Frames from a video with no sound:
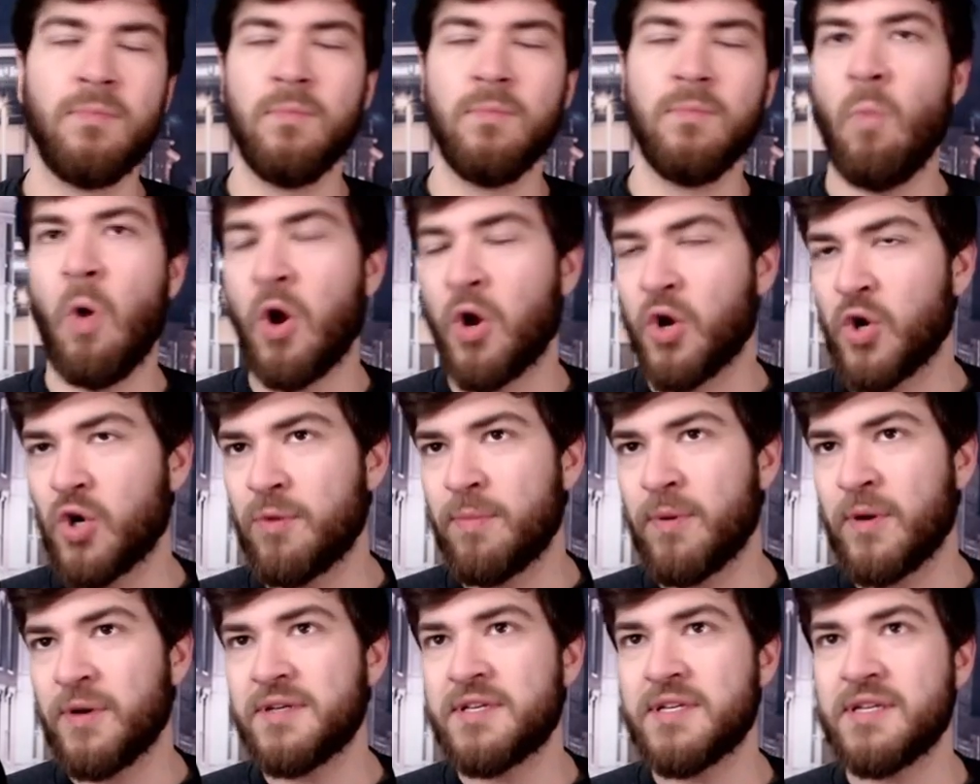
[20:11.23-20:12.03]

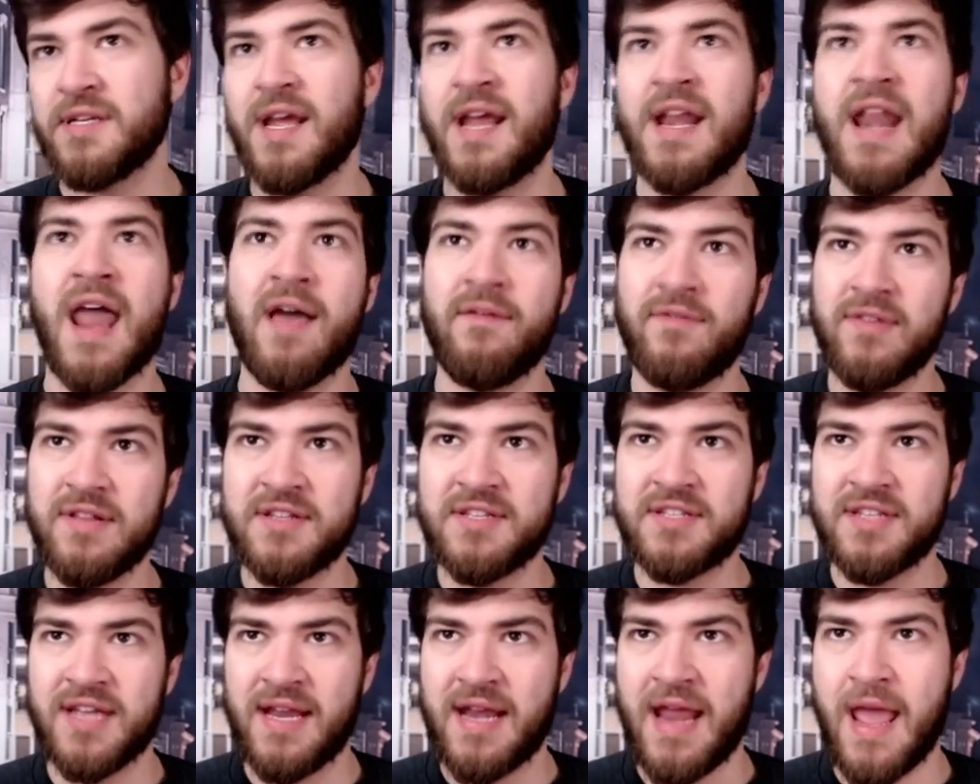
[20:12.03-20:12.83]
Herbert and
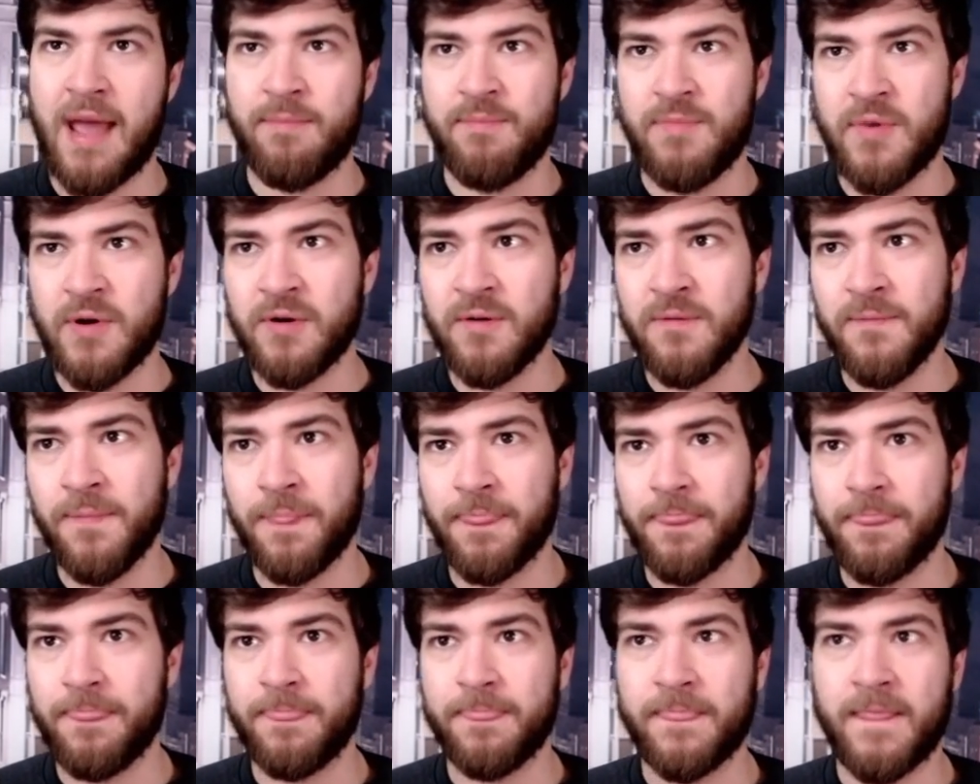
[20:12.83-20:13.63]
Evans and Ebner
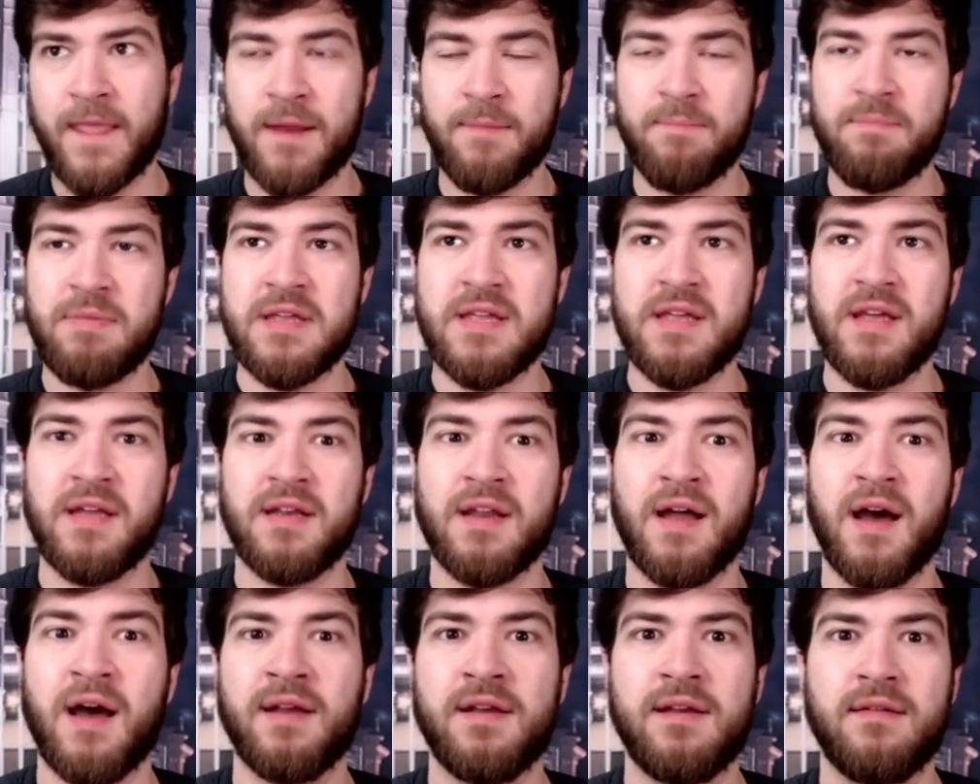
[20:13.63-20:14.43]
can be
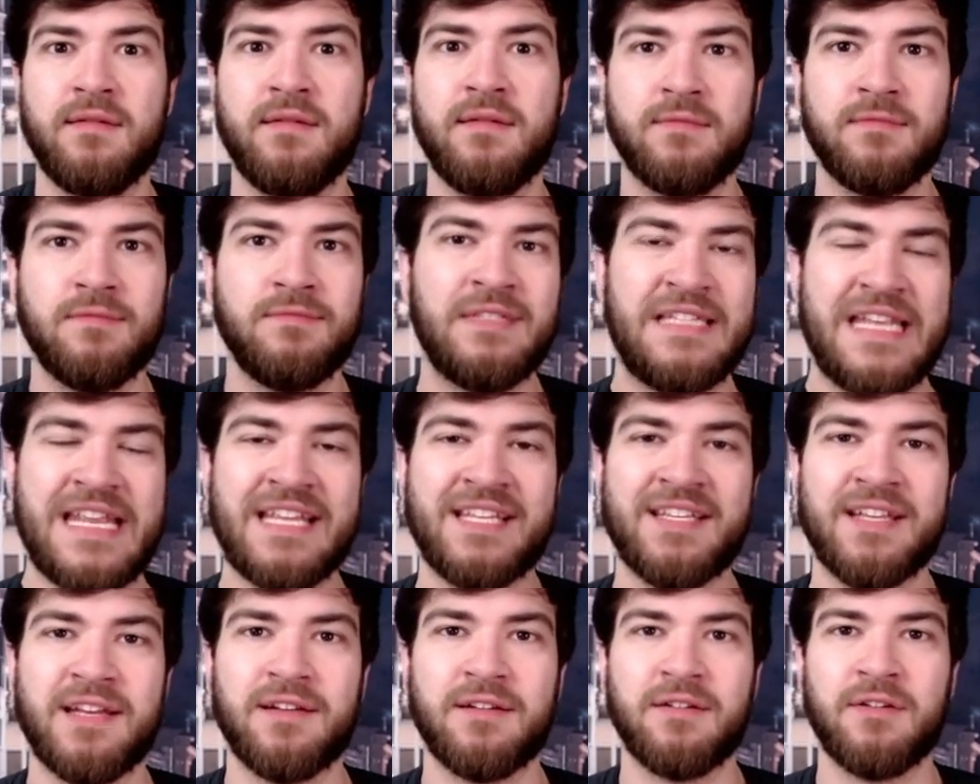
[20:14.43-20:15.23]
a
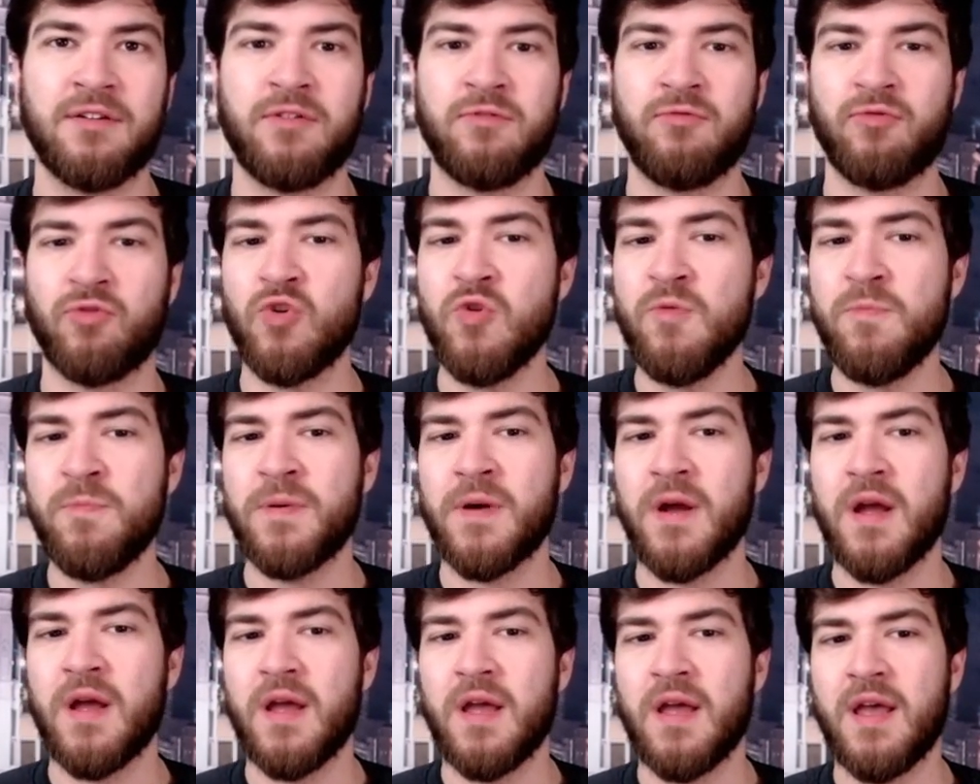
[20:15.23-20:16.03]
decent group,
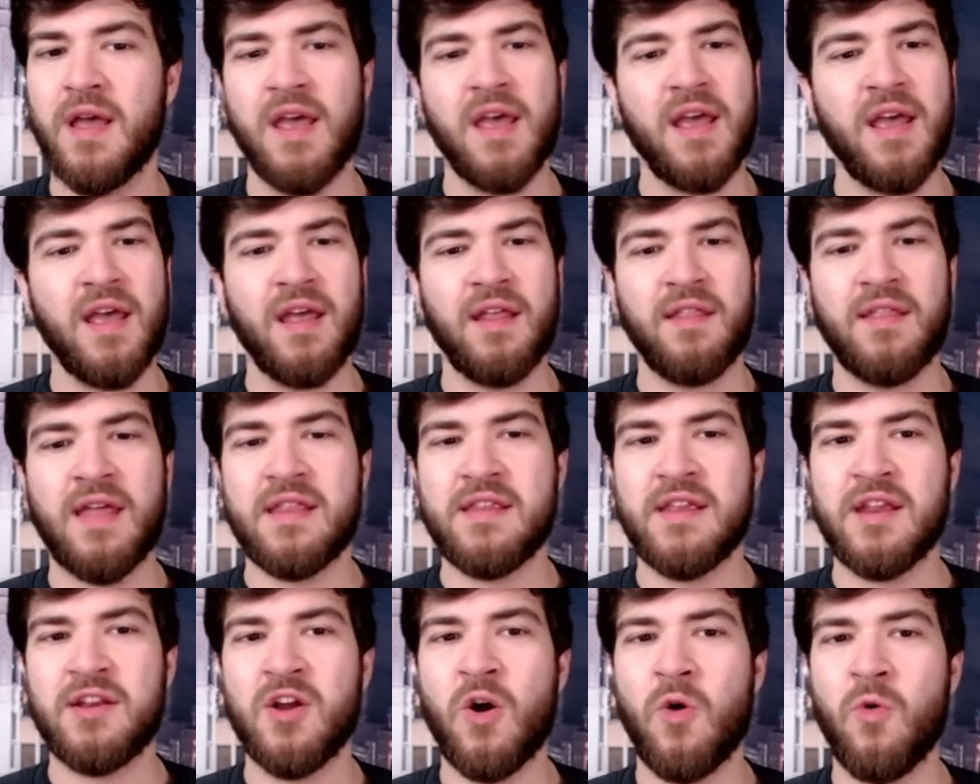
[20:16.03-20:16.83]

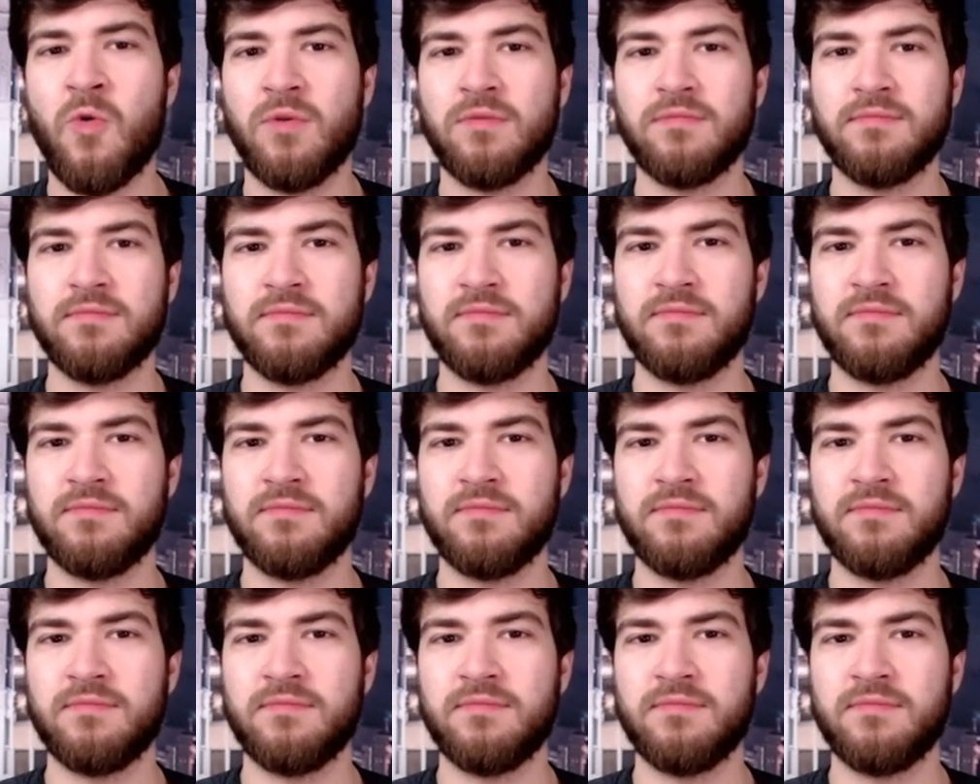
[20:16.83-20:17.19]
then you don't.